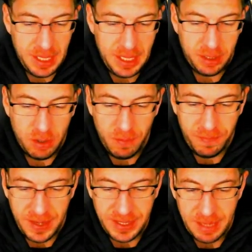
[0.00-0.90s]
Go
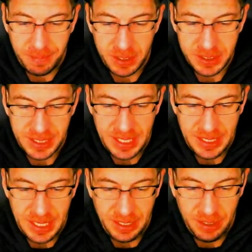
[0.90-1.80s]
find that person
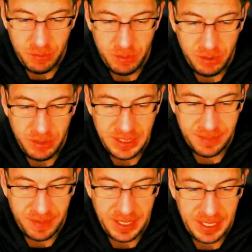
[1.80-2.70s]
that you need
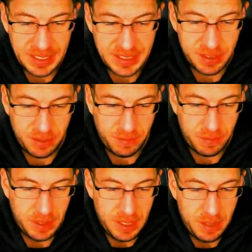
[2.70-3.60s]
to fight against.
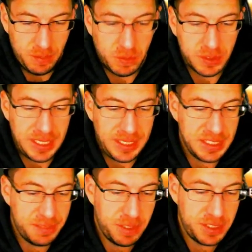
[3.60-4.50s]
So we'll take
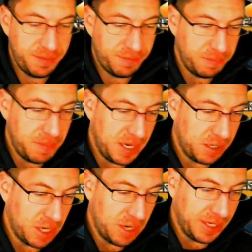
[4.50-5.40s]
this person from
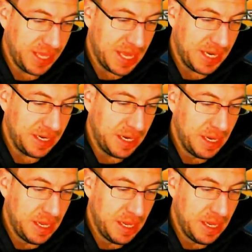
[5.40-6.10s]
Manor Crown again.